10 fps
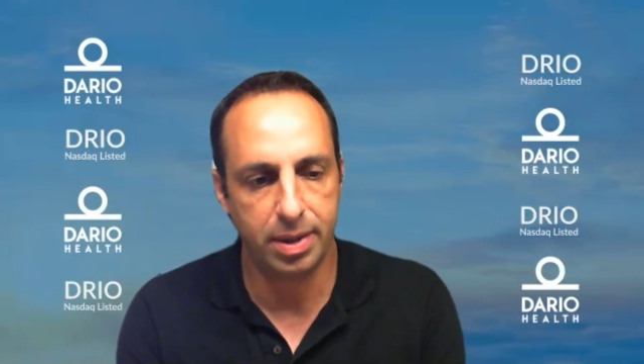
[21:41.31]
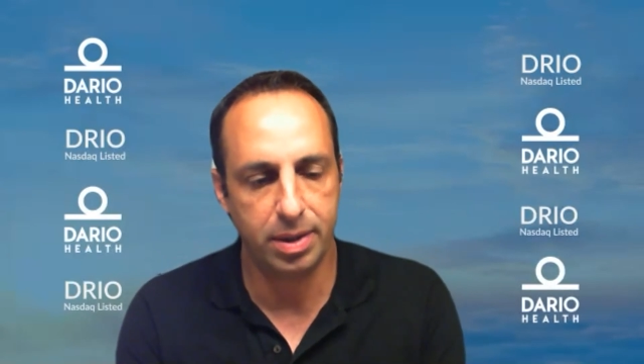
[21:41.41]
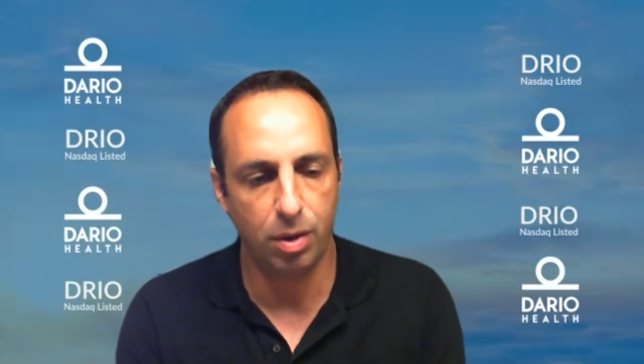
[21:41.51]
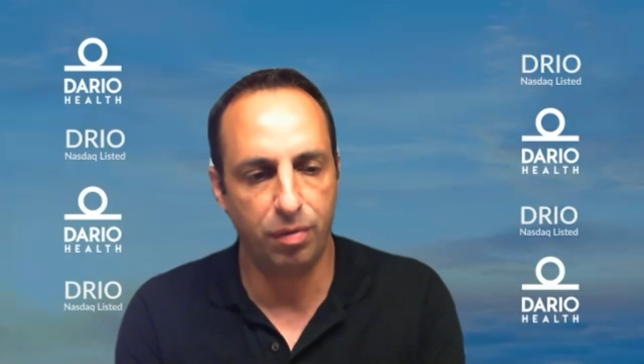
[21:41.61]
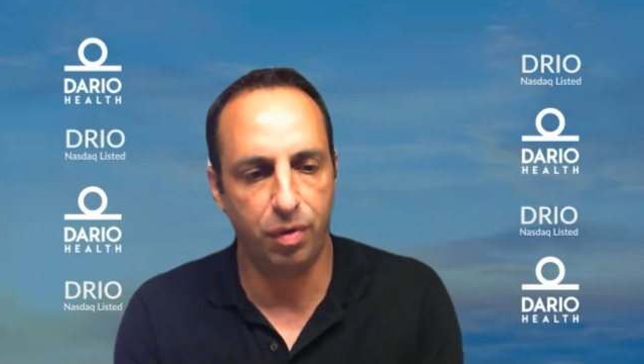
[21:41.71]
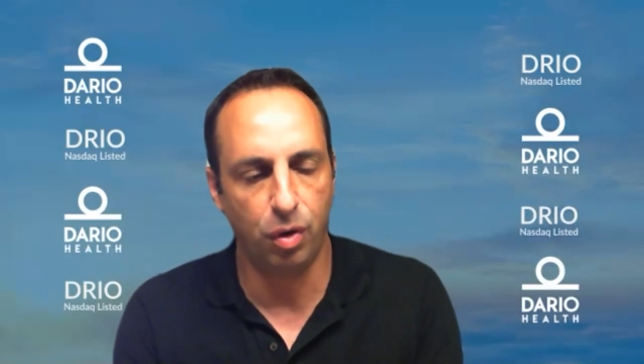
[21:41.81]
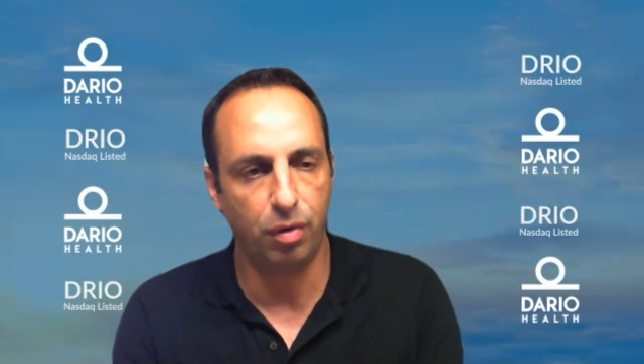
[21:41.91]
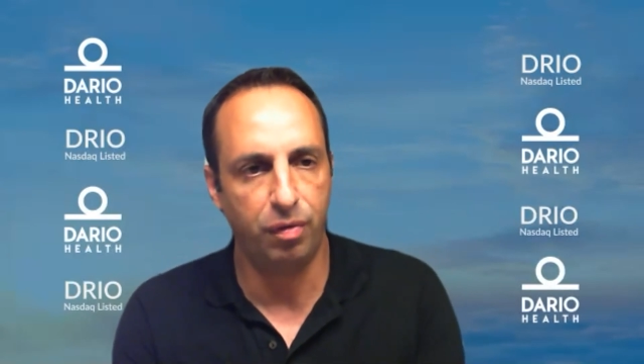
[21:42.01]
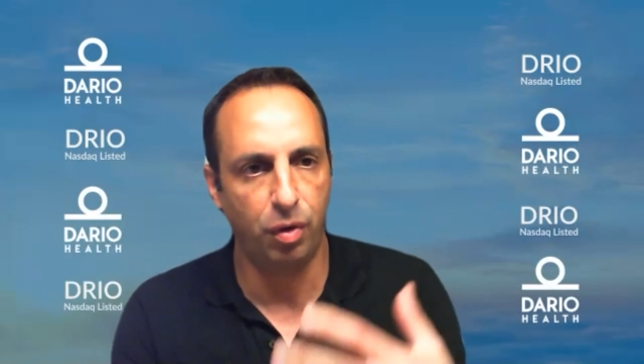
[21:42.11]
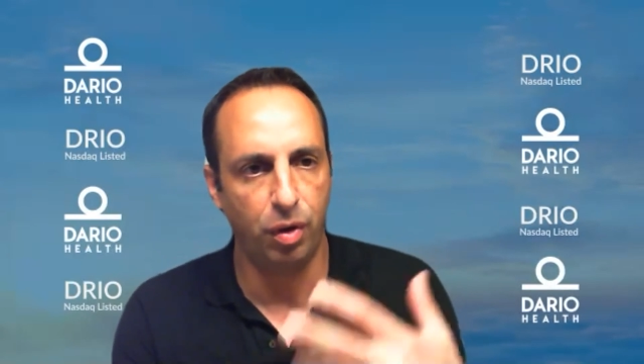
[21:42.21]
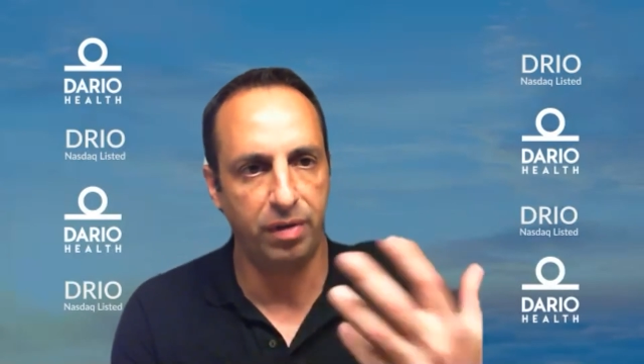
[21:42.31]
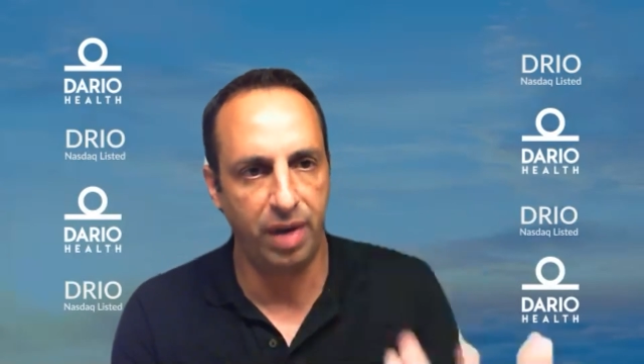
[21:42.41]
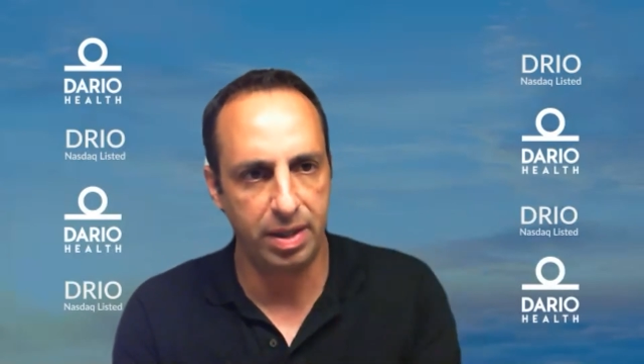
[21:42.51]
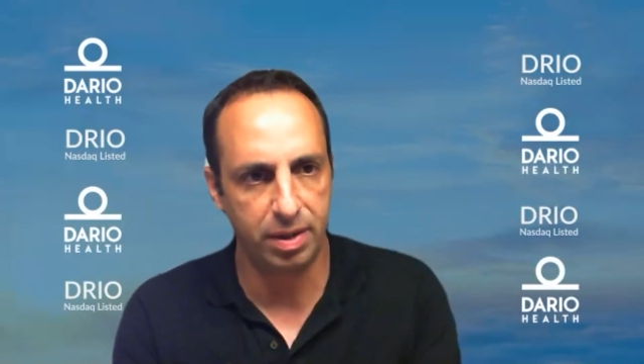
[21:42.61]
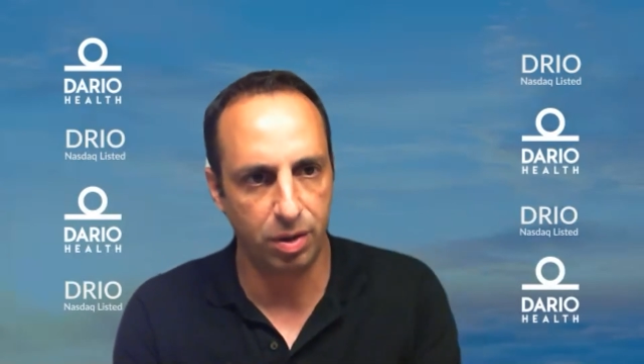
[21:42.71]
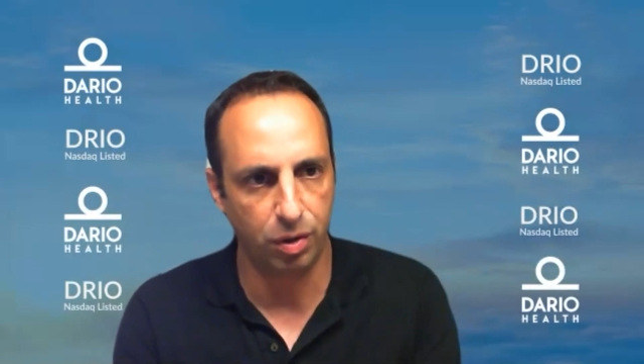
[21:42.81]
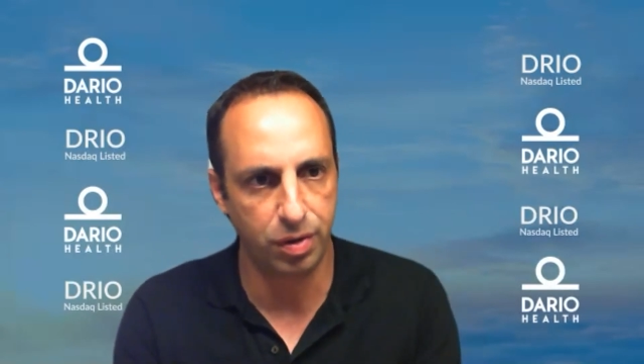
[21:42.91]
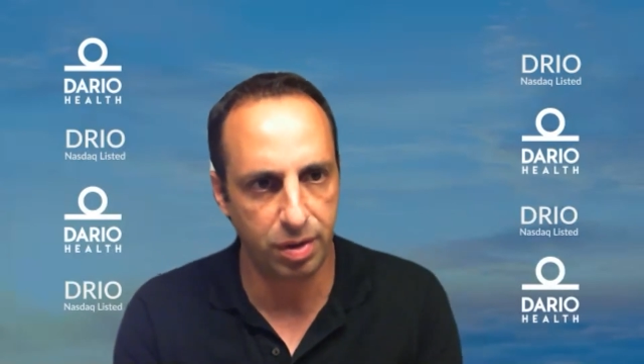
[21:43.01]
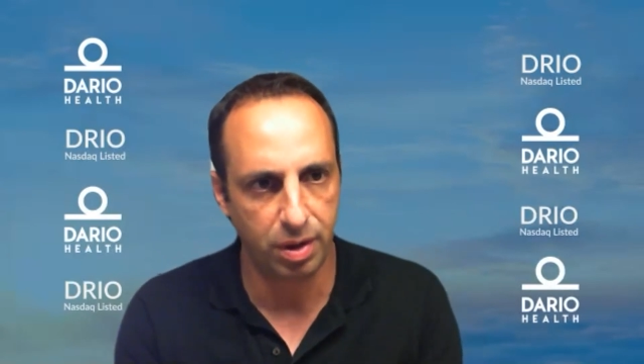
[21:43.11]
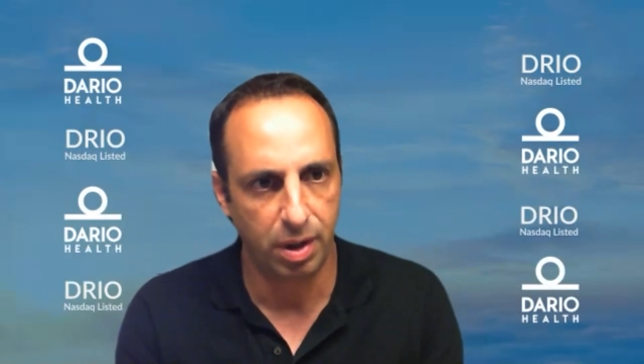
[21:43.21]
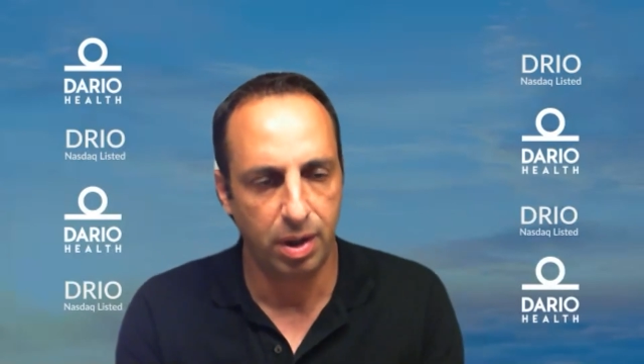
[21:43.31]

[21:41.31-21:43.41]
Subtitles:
So for investors